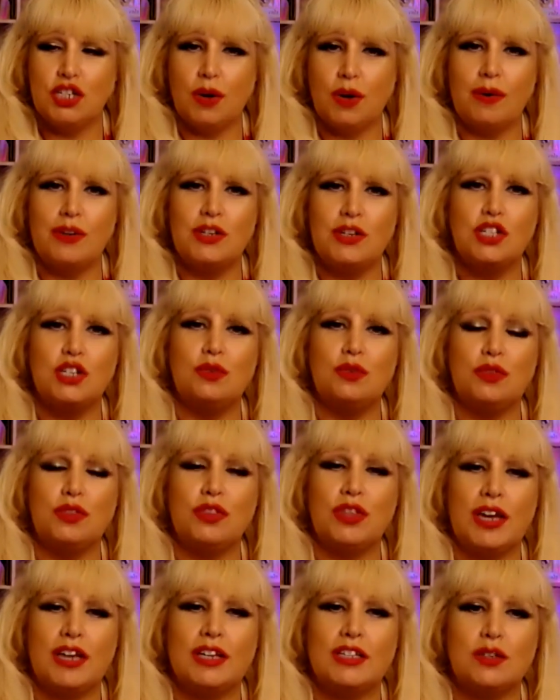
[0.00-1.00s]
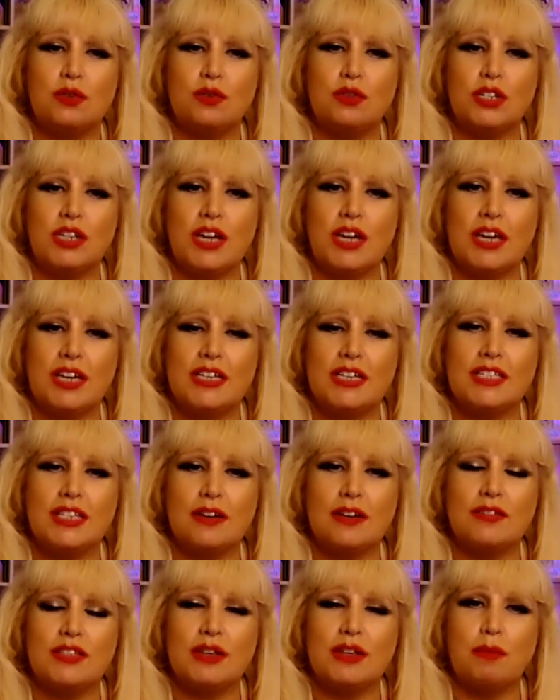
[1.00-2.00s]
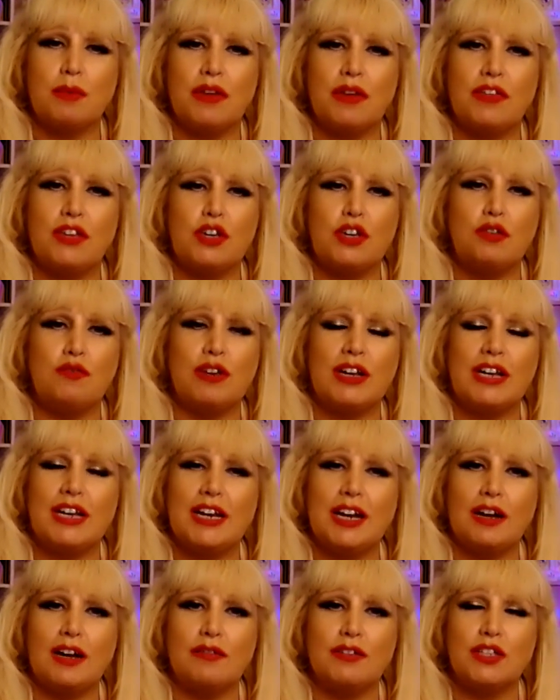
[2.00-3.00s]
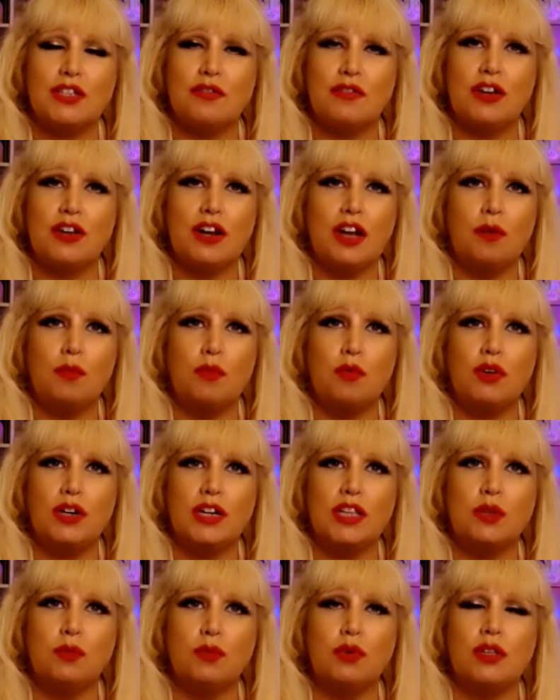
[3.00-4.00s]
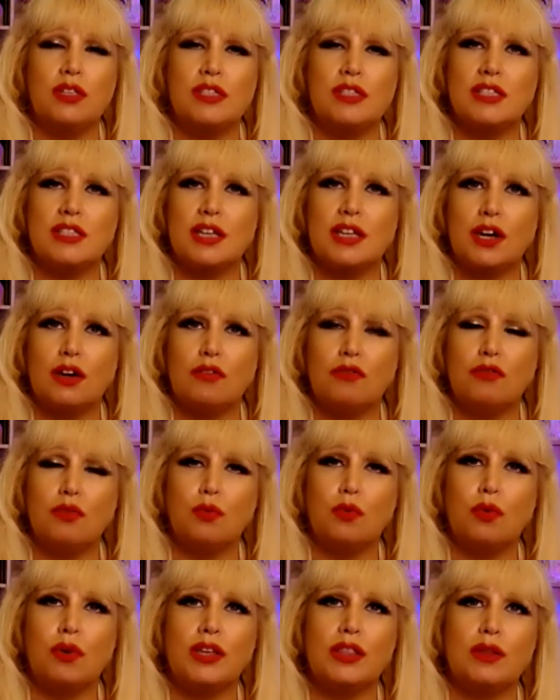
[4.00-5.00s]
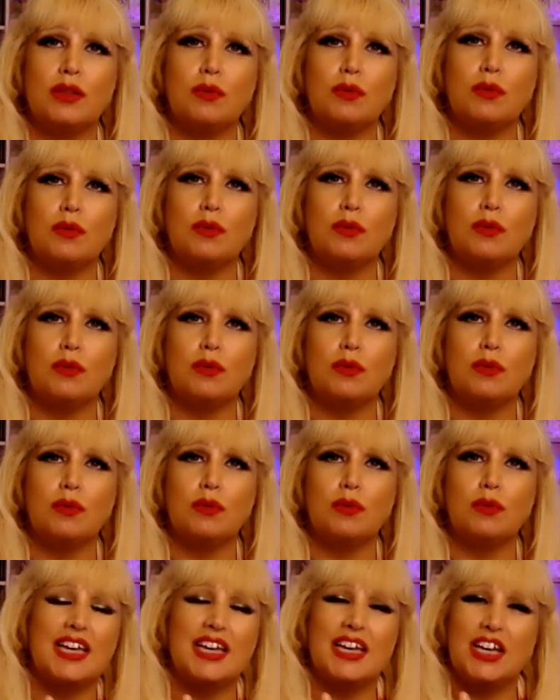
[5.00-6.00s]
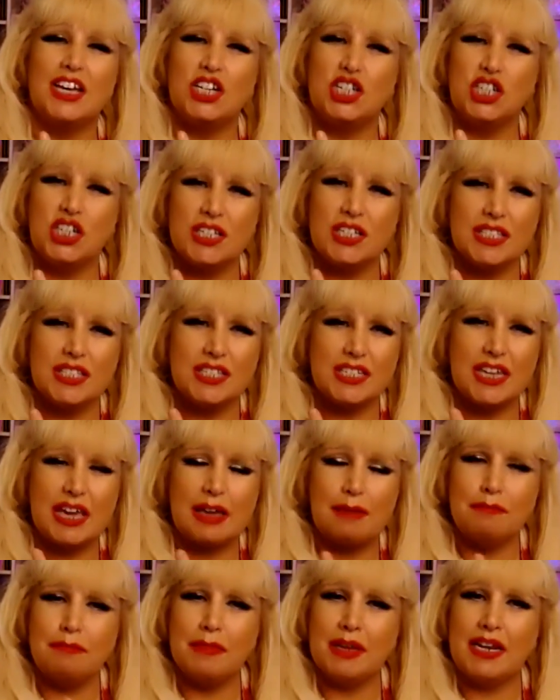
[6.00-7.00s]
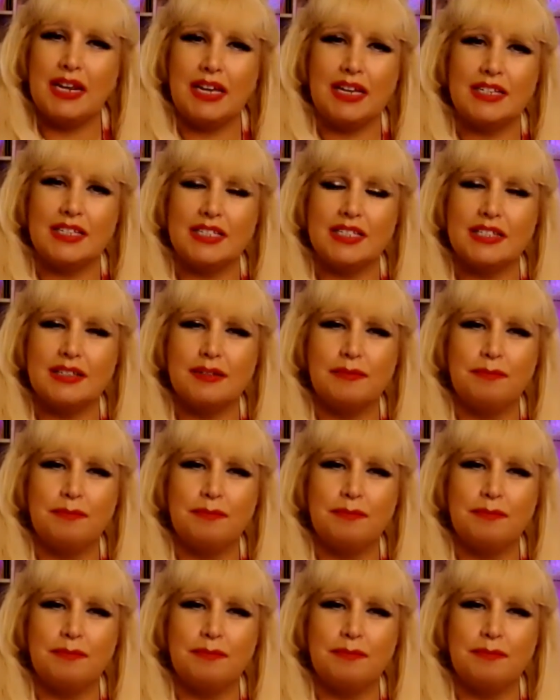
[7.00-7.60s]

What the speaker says: go and do things or take yourself somewhere that you really love. So if you like walking in the woods, then go for a walk in the woods, even if it's just 10 minutes.